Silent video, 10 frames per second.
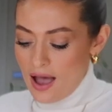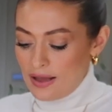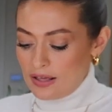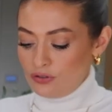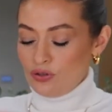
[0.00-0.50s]

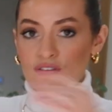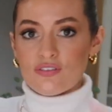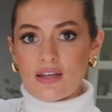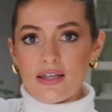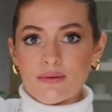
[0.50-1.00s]
and as you can
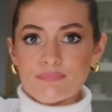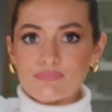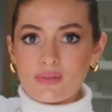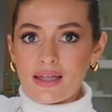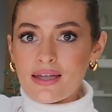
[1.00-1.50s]
see,
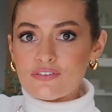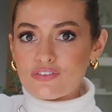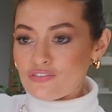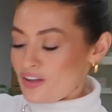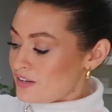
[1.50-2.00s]
it
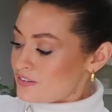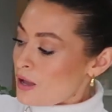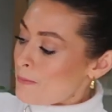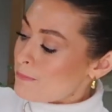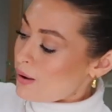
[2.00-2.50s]
fits
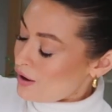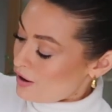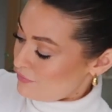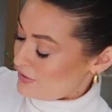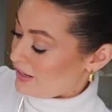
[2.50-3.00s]

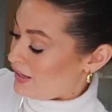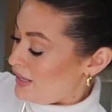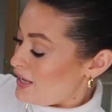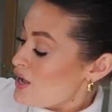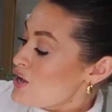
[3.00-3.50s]
perfectly.